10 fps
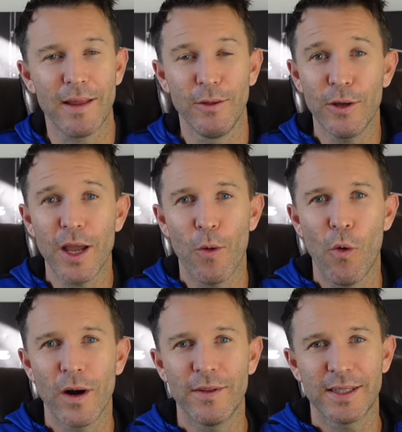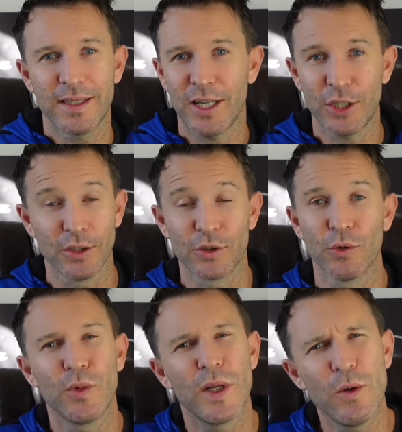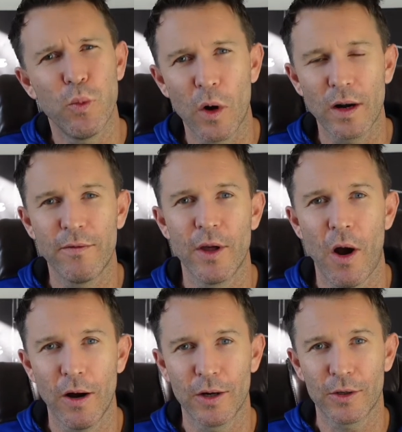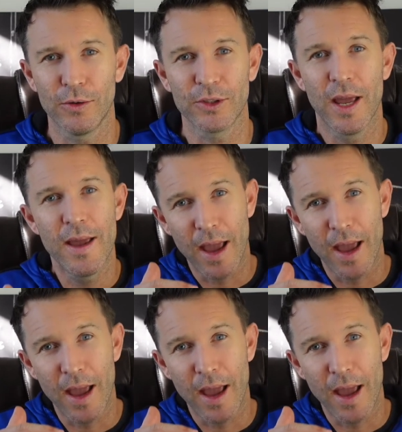and look at one of the sessions or read one of the articles